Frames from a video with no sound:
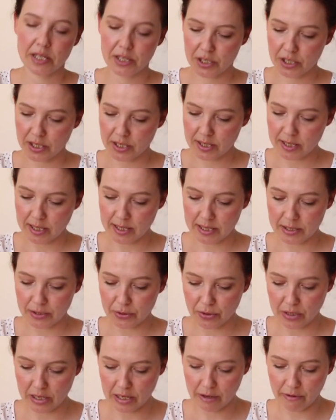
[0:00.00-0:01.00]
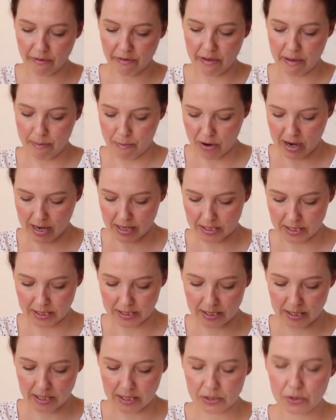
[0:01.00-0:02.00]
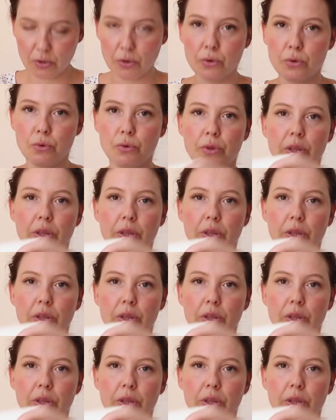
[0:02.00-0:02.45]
is just a little calligraphy practice, and it's got all